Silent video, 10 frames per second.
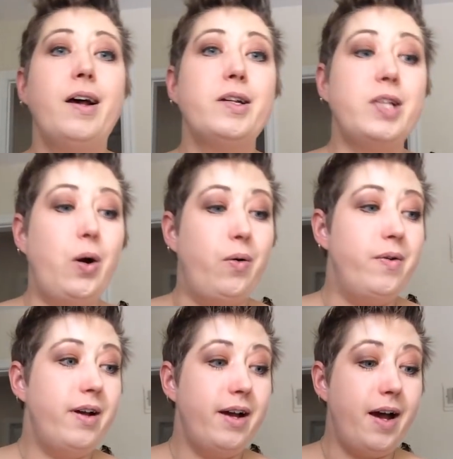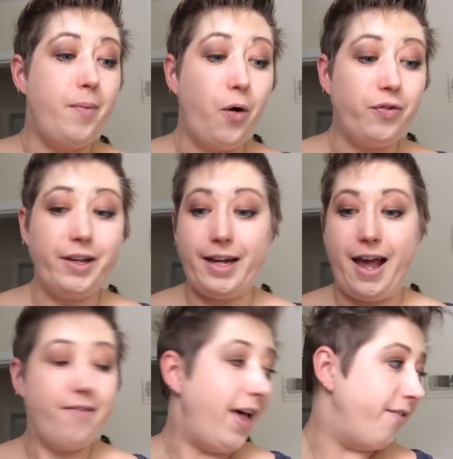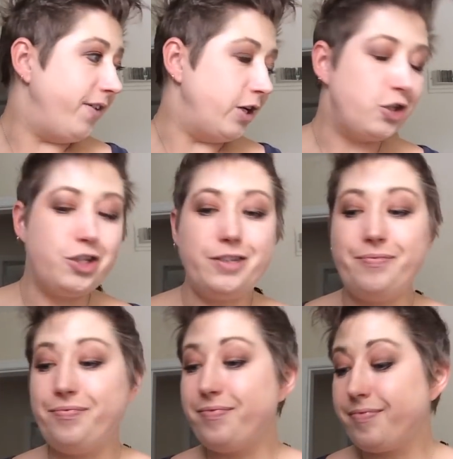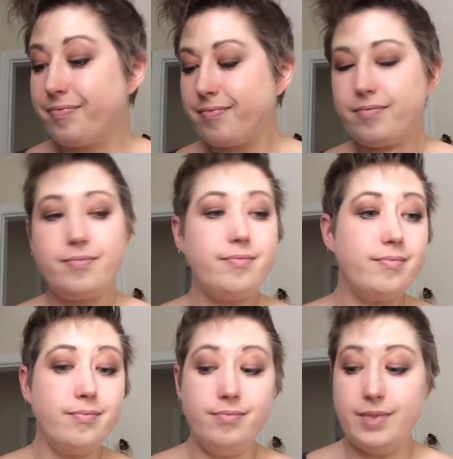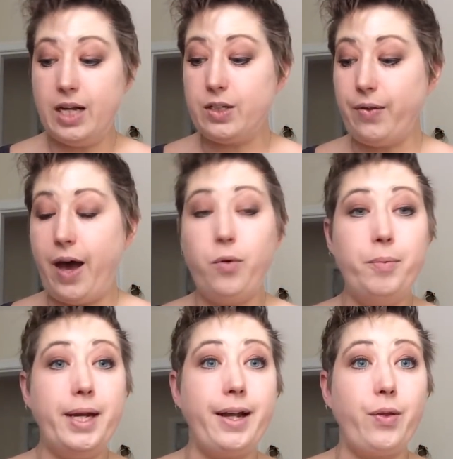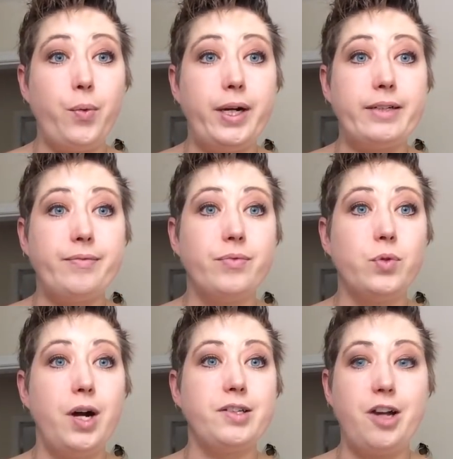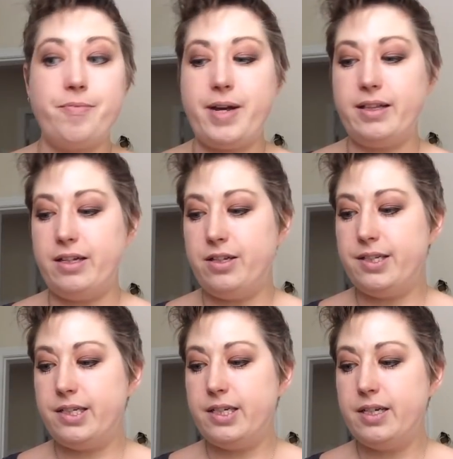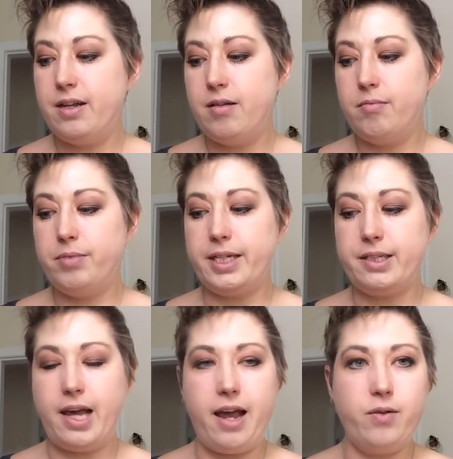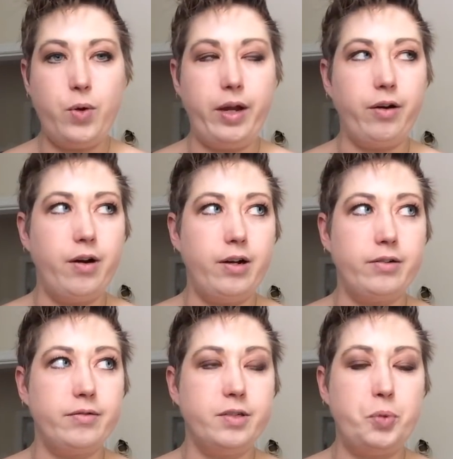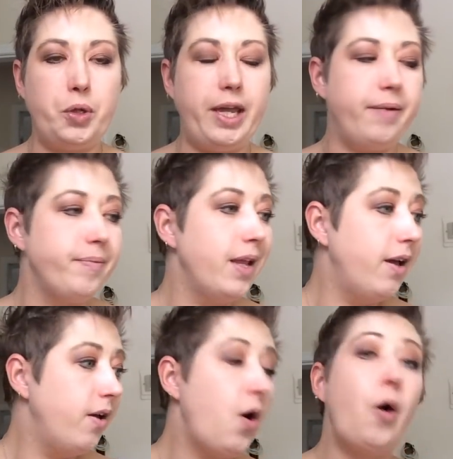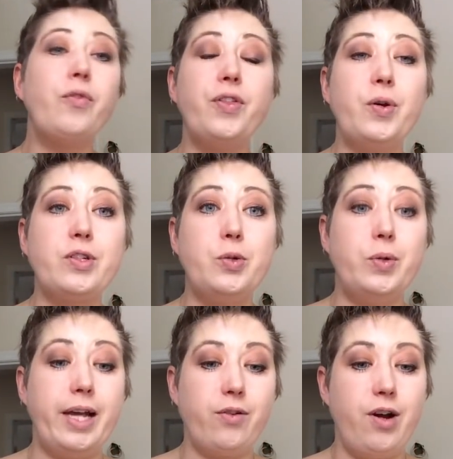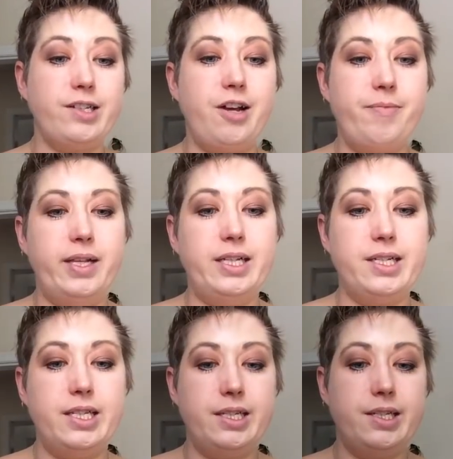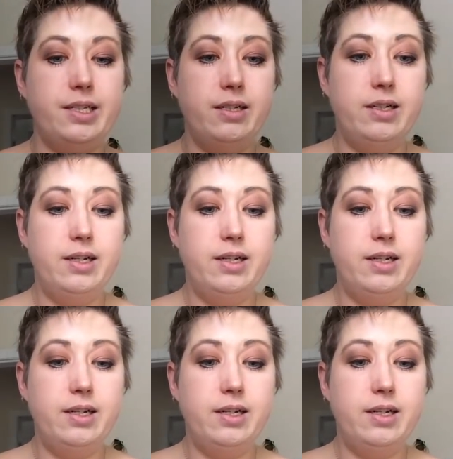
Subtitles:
So, I'm hopefully going to have that finished. So that will be another one crossed off my list. Plus the Quaker Gone Spooky. Hopefully those two will get crossed off my list this